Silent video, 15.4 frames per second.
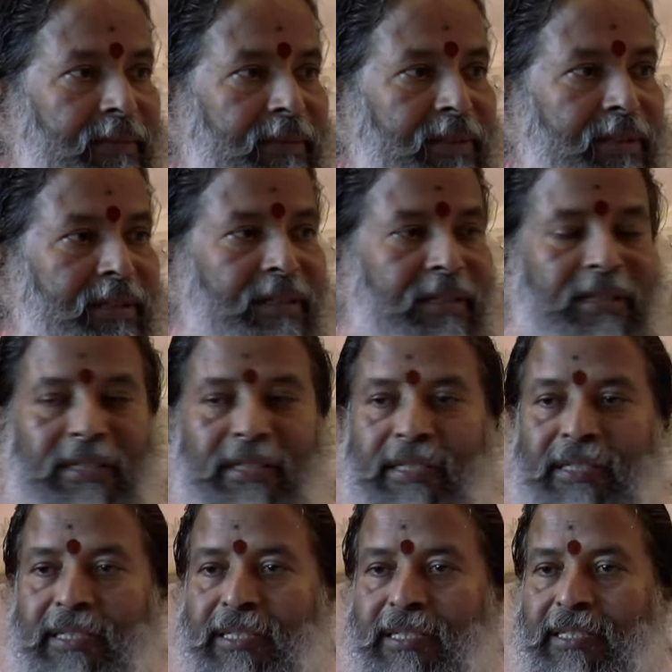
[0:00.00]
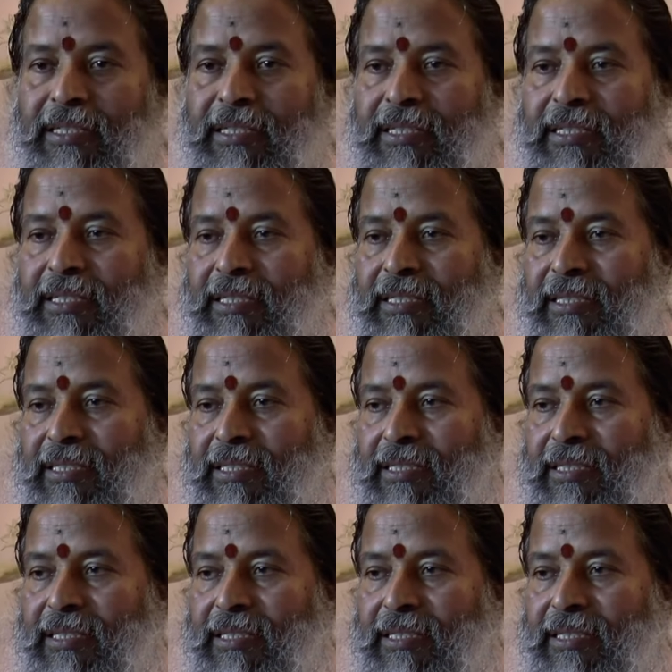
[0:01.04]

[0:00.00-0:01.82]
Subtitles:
No one is speaking in this clip.